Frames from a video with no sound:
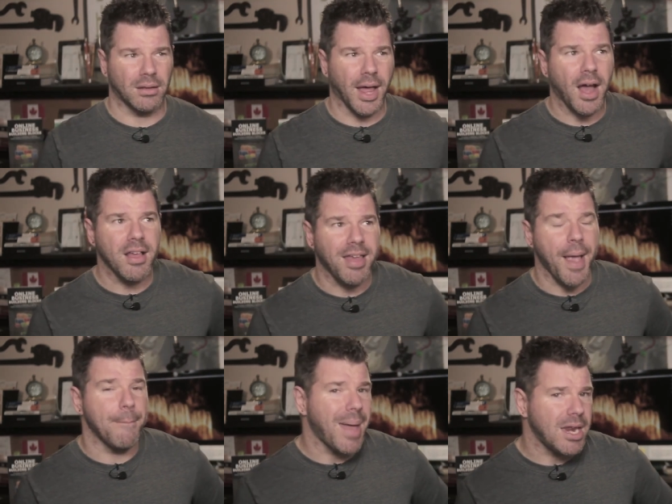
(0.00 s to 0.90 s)
like I
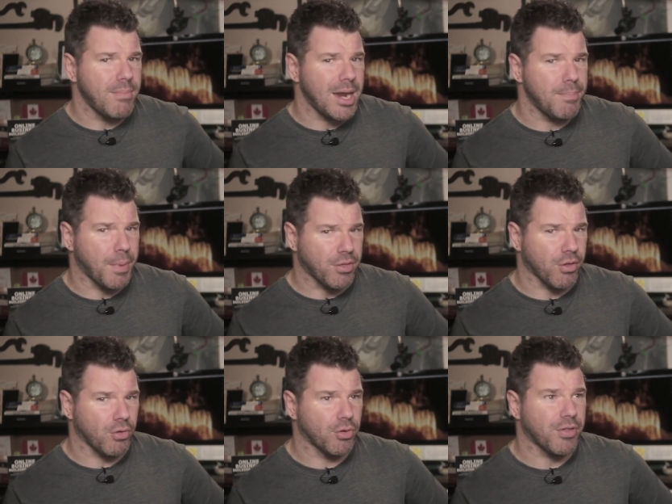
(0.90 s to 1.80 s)
say, many
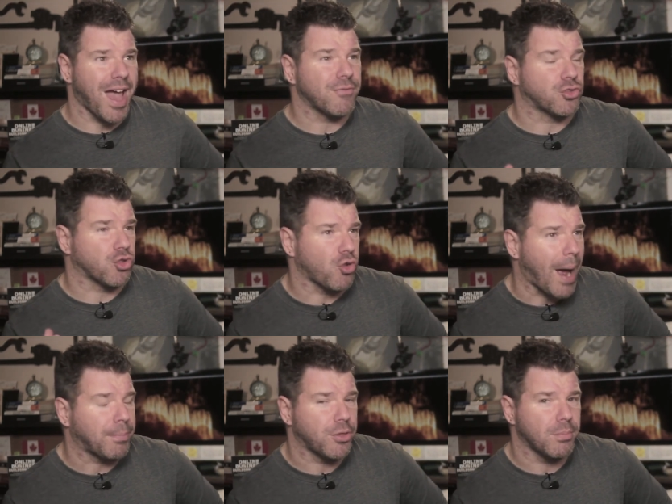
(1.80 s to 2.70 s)
business owners have
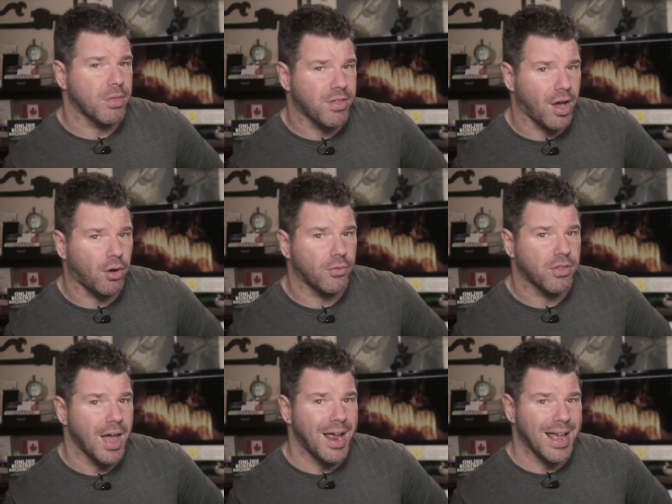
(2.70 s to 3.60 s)
trapped
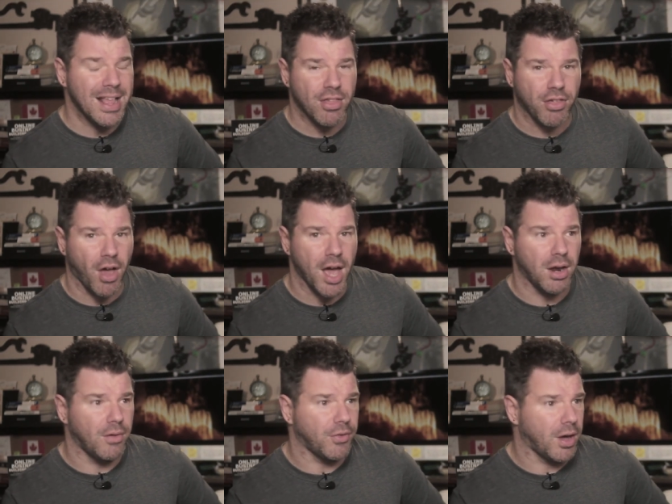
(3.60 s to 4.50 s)
themselves inside
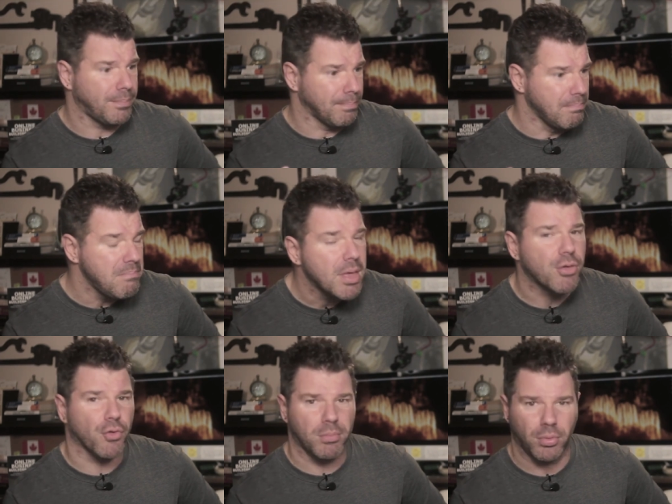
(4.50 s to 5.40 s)
of a
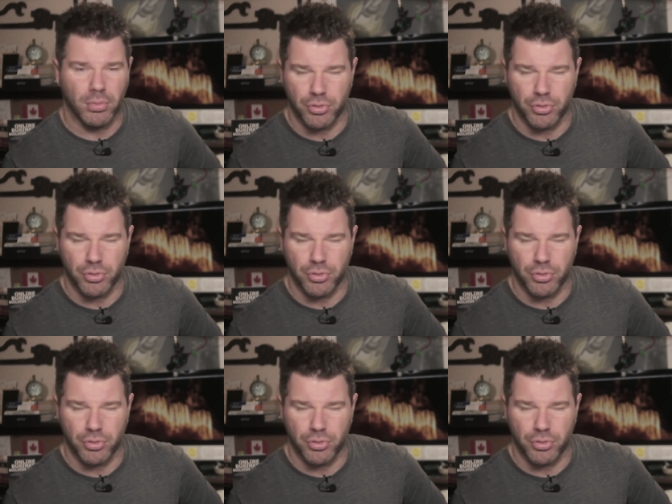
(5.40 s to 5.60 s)
miserable